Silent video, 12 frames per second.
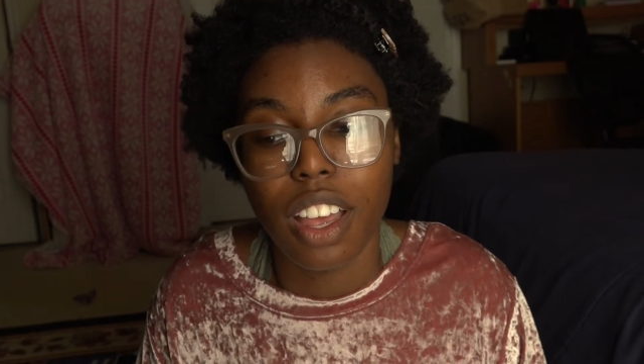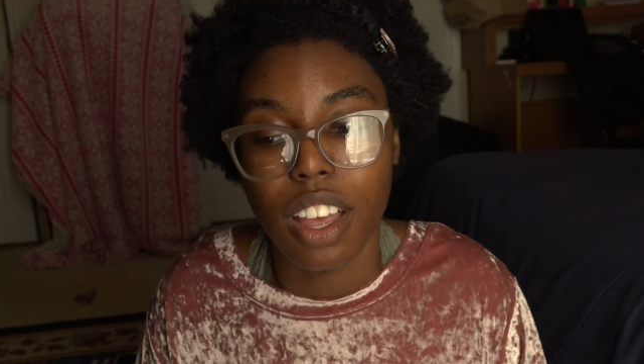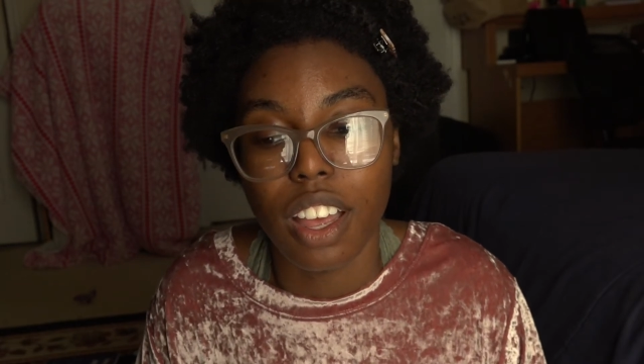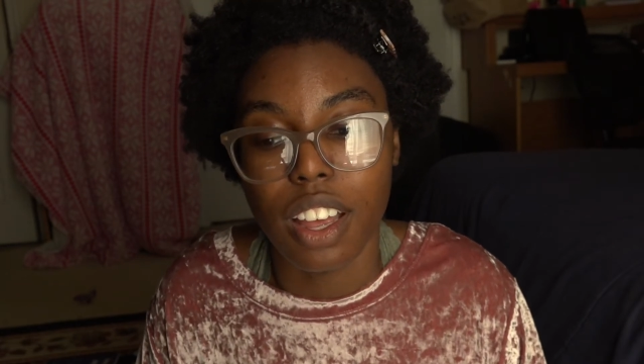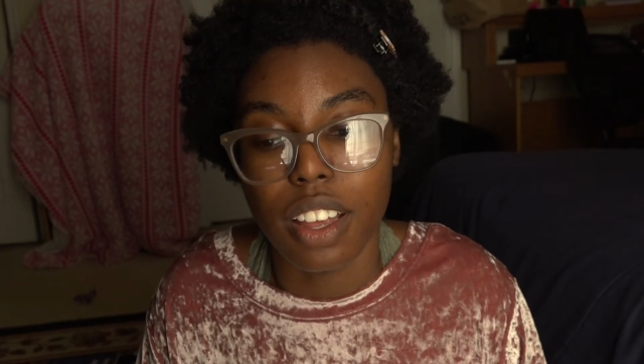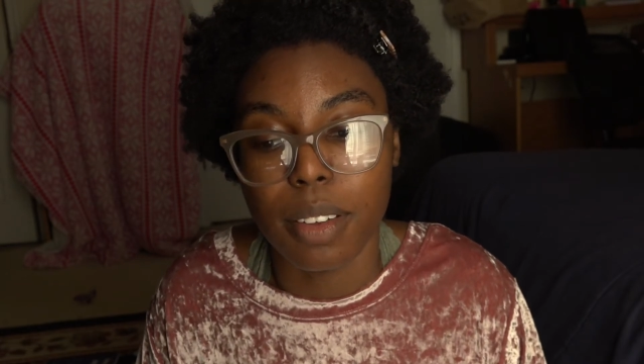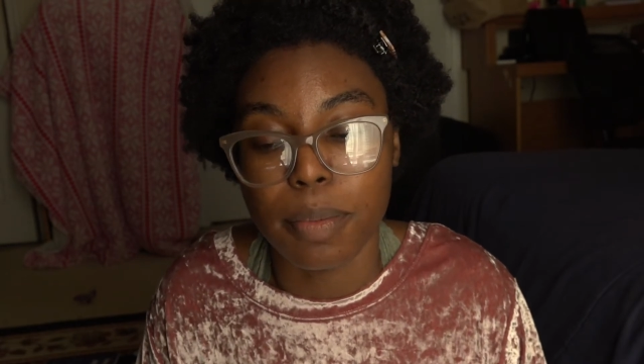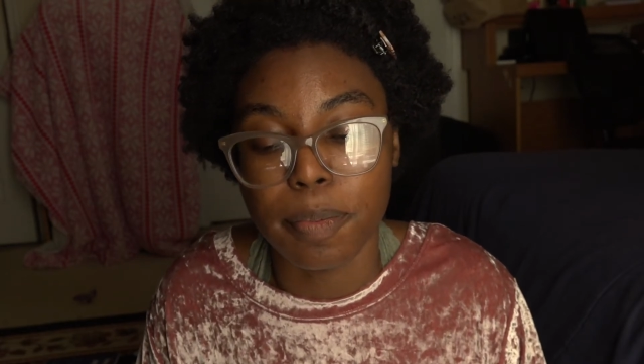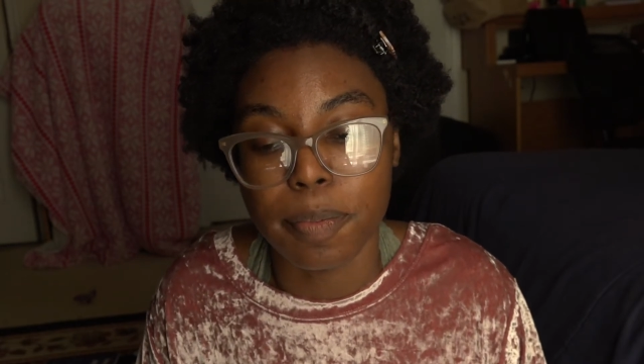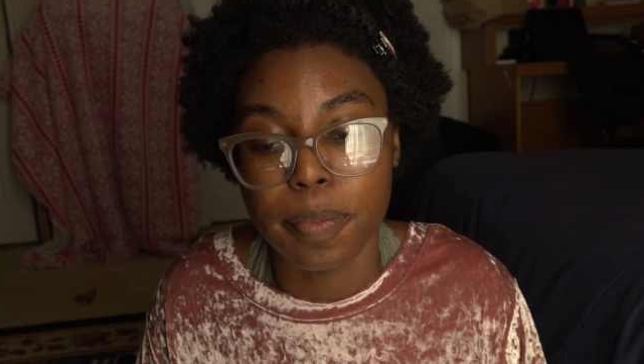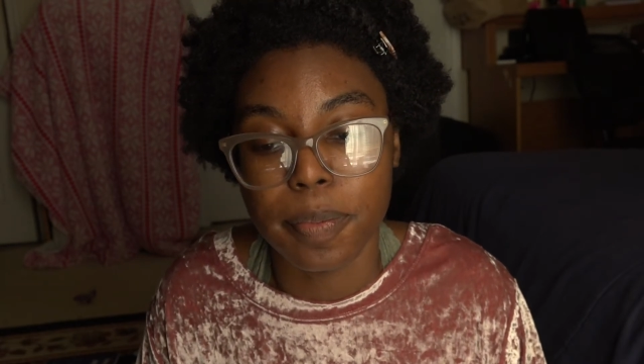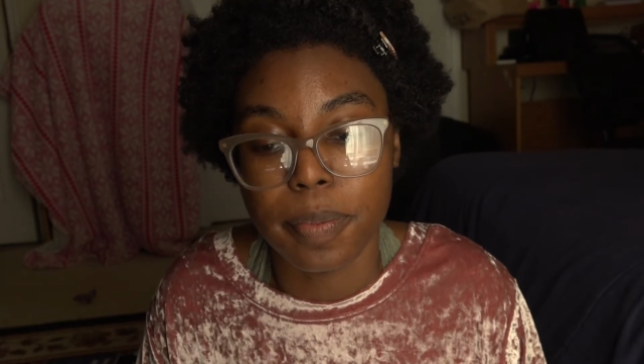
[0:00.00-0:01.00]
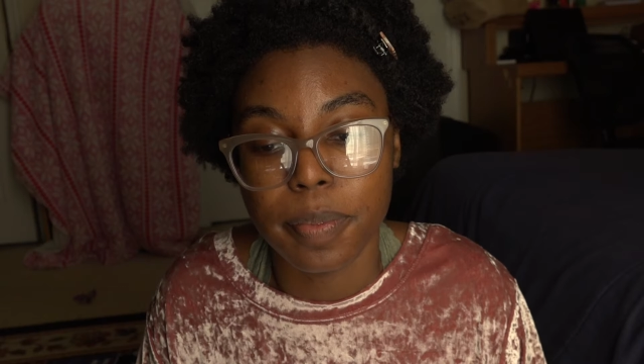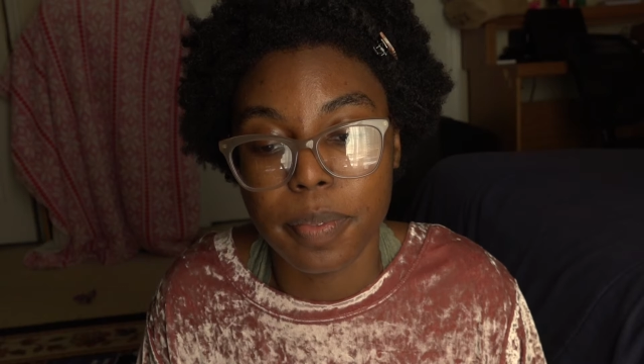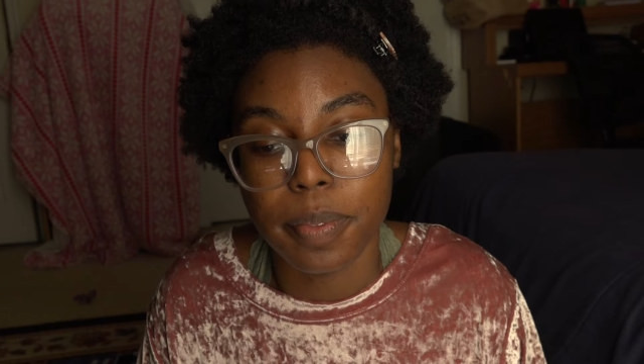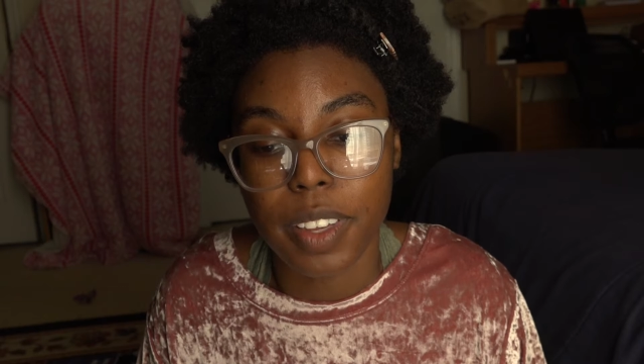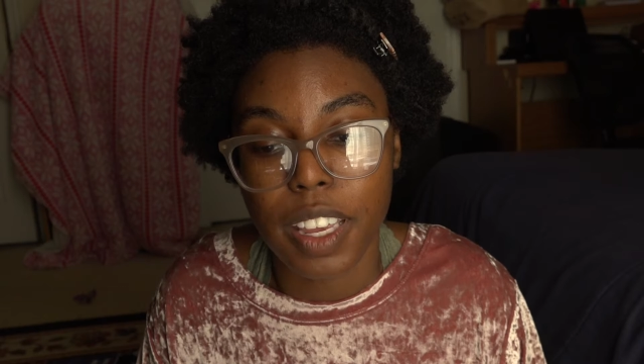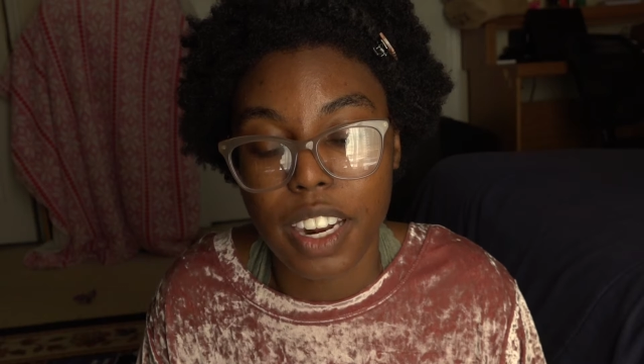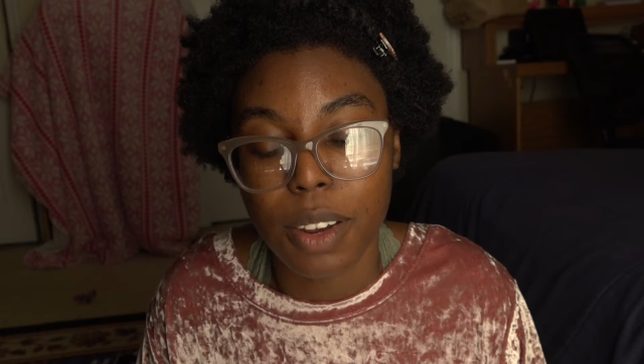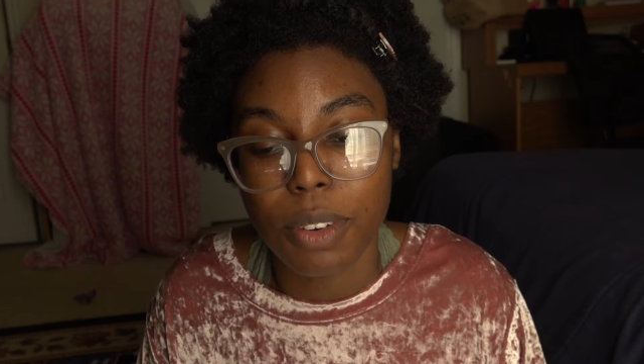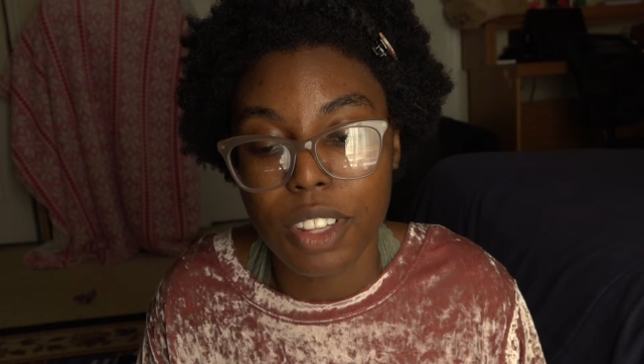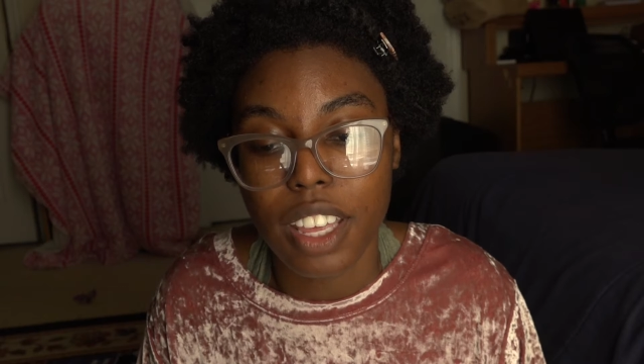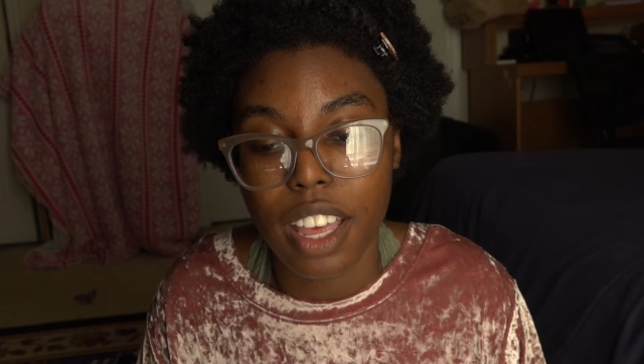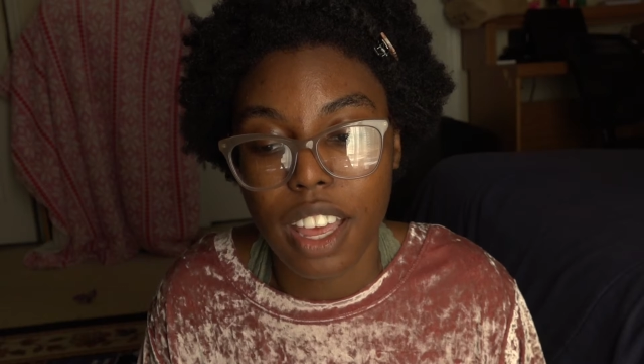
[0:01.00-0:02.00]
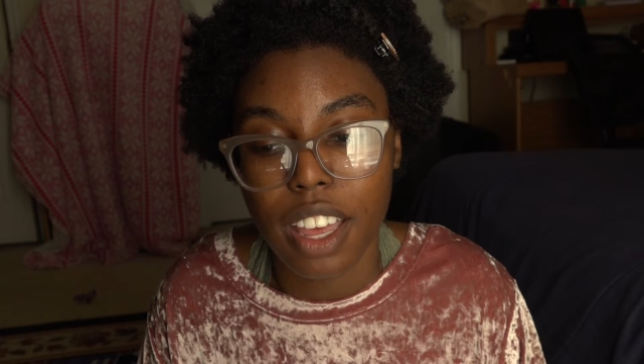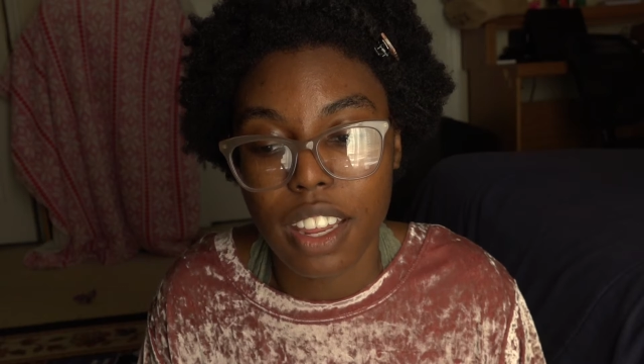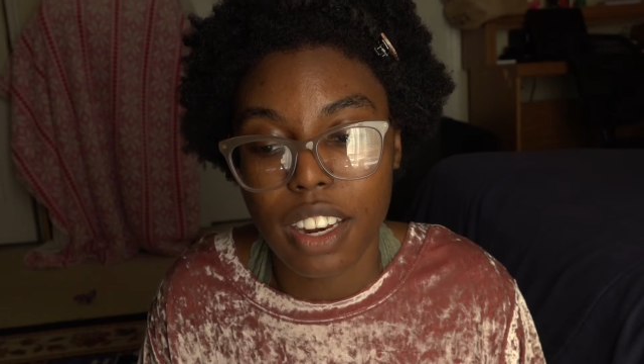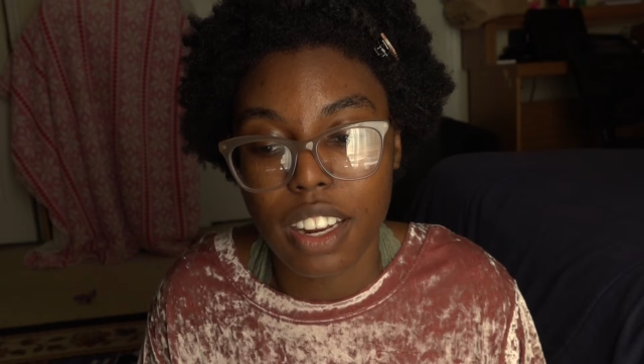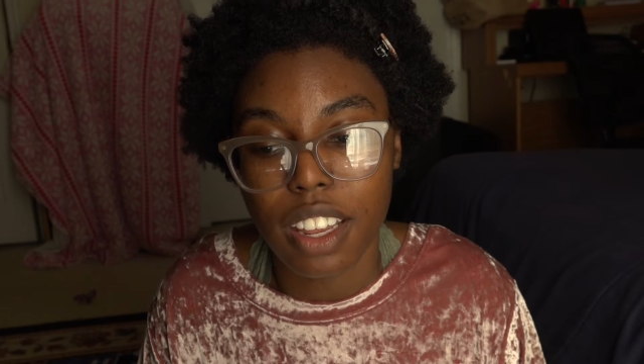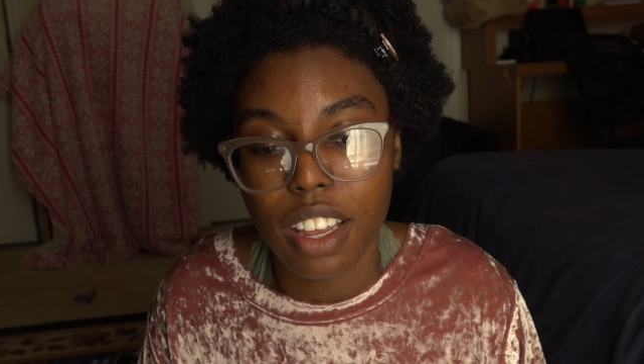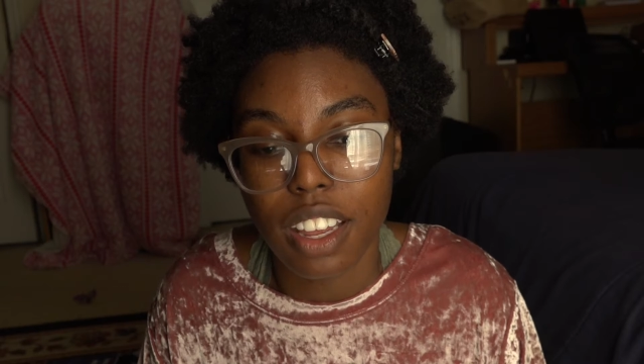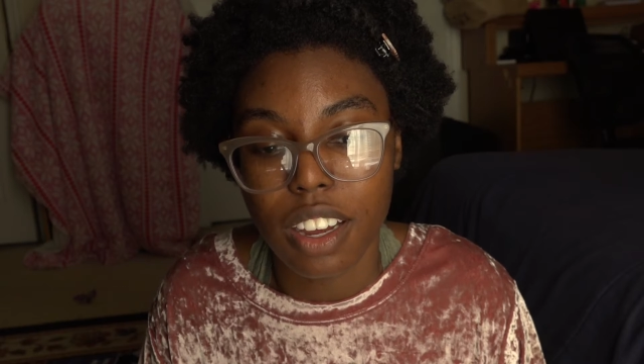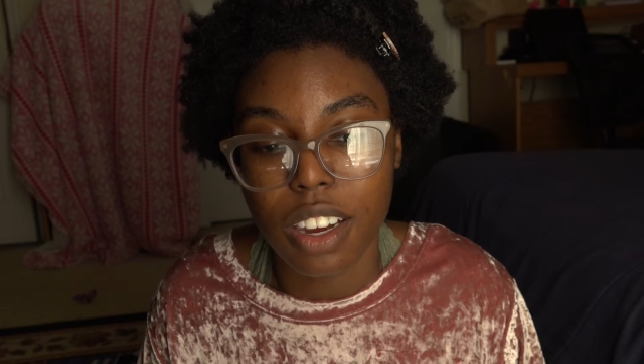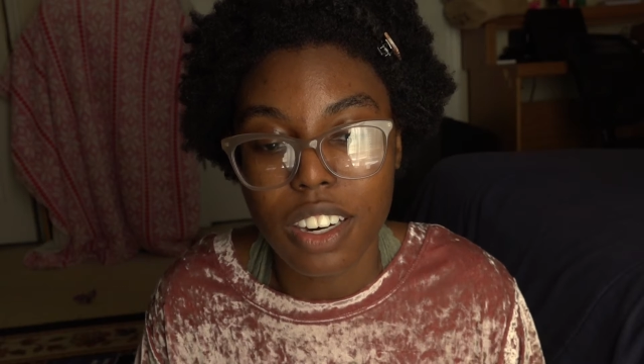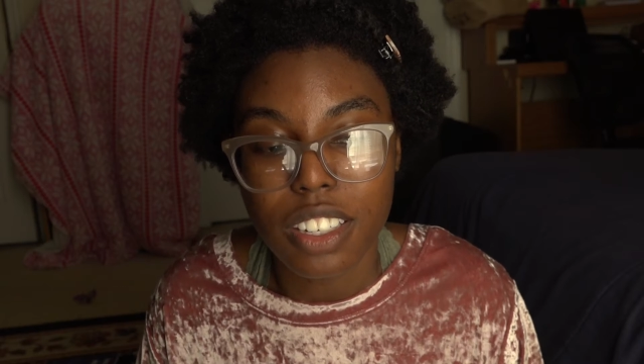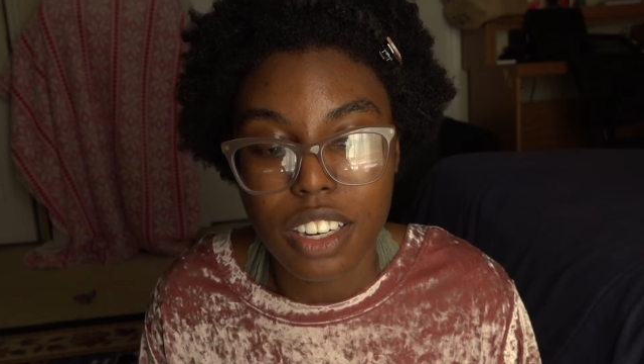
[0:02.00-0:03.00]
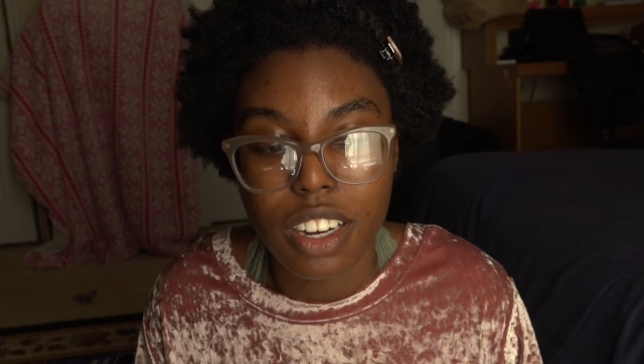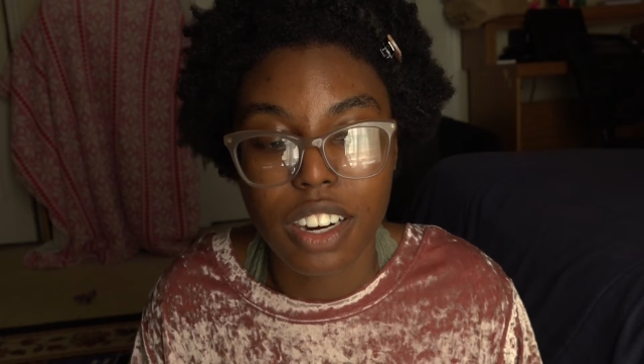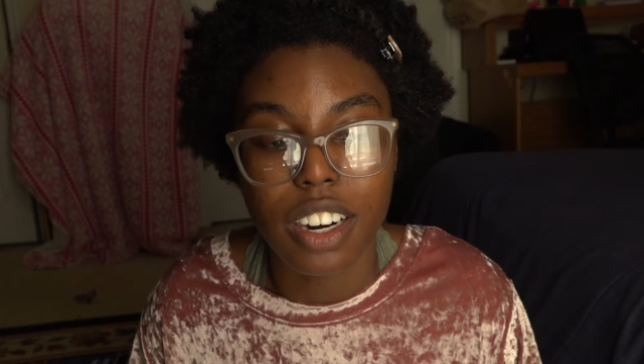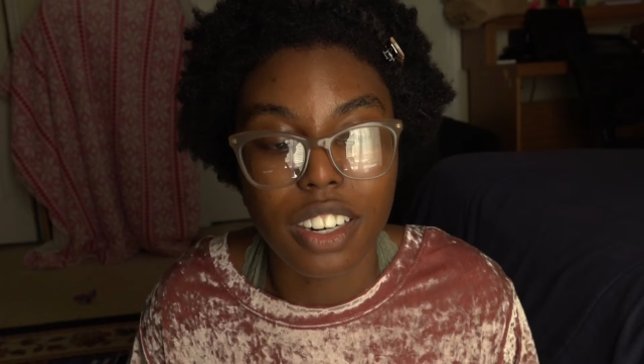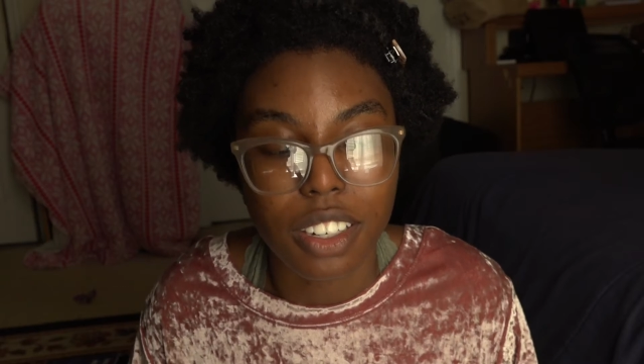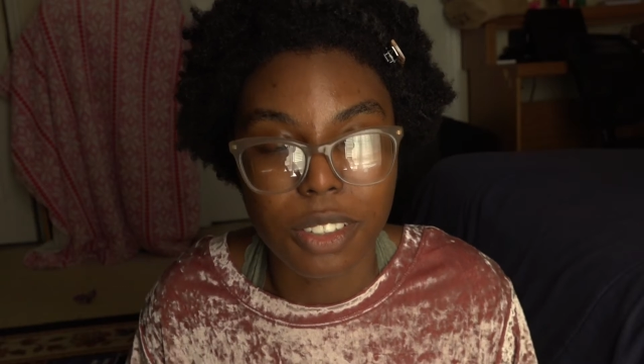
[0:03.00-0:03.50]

Um, and I really had a heart to heart,